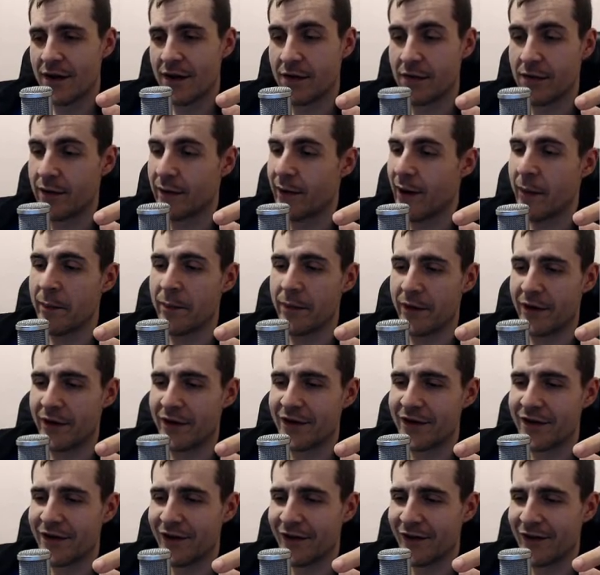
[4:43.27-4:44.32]

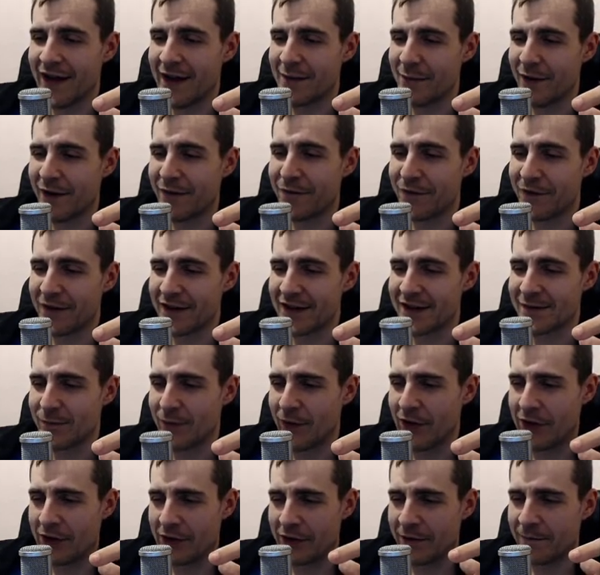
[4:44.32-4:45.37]
Remember, all I'm offering is
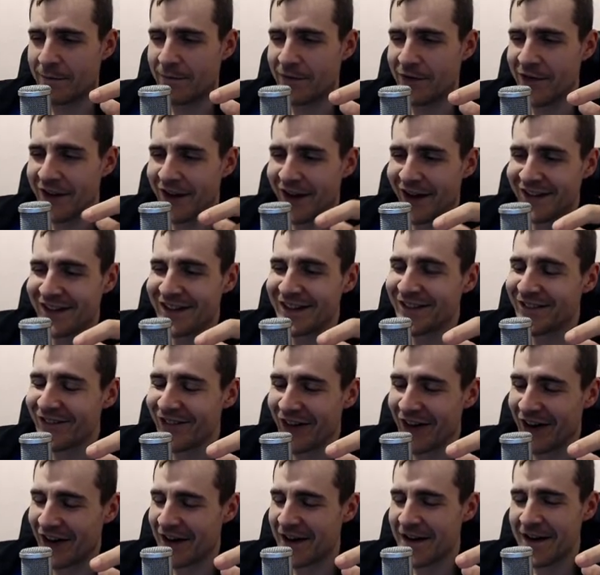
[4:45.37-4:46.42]
butter, nothing
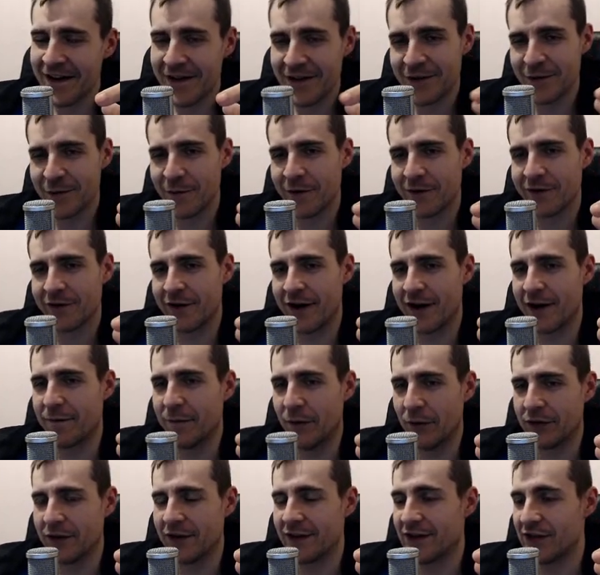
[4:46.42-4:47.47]
more. No wonder I
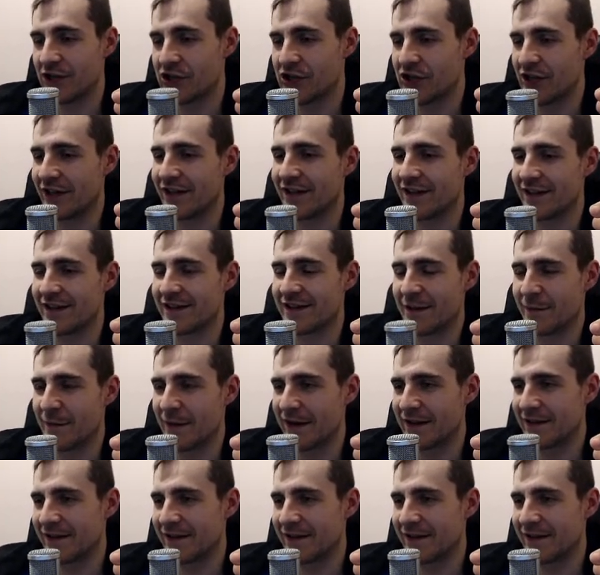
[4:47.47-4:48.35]
uploaded this shit. This is the best